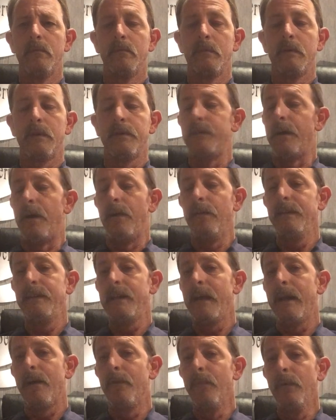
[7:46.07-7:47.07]
Because the only
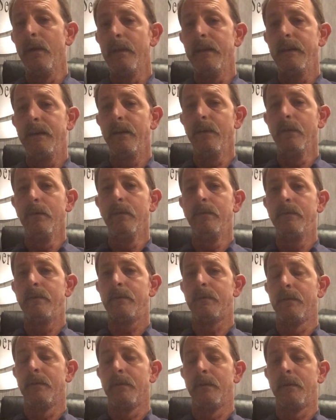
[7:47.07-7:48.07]
thing I really
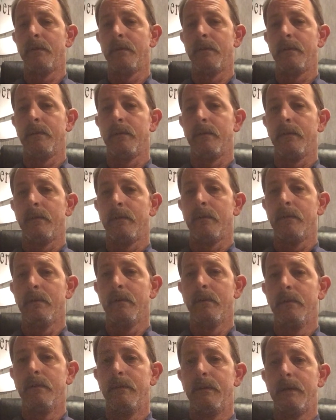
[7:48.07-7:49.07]
use
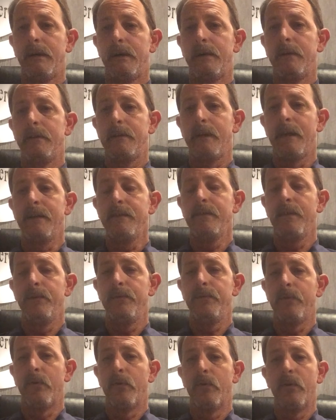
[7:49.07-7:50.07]
the
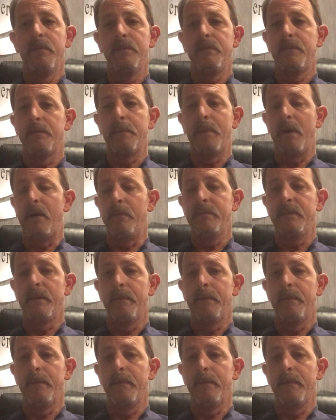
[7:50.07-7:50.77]
Testos for is to pump